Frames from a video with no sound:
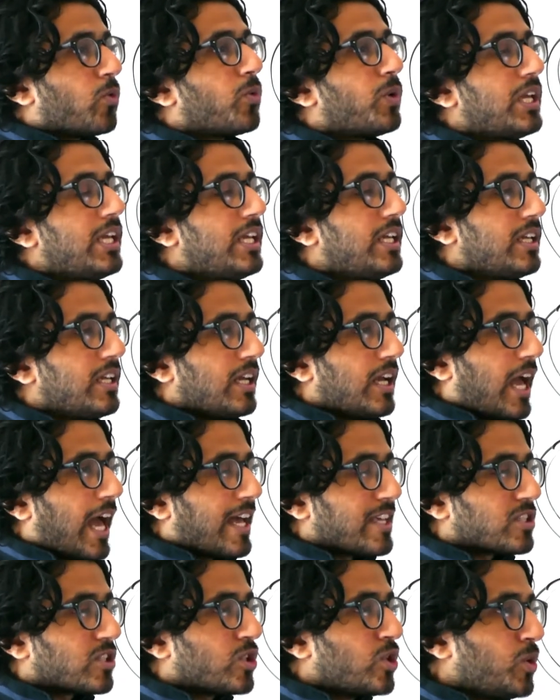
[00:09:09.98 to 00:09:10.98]
we
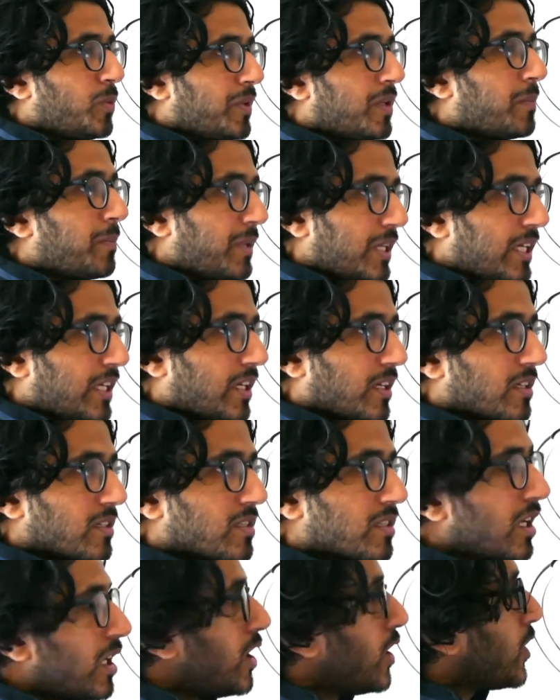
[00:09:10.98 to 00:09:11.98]
as human
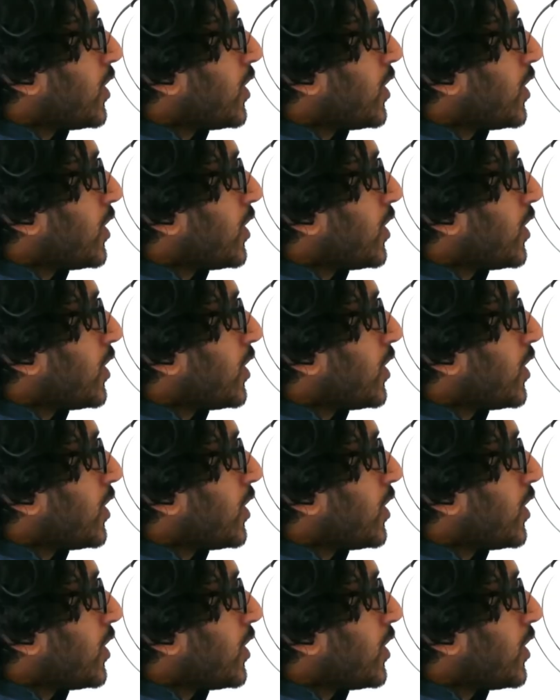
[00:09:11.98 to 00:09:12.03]
beings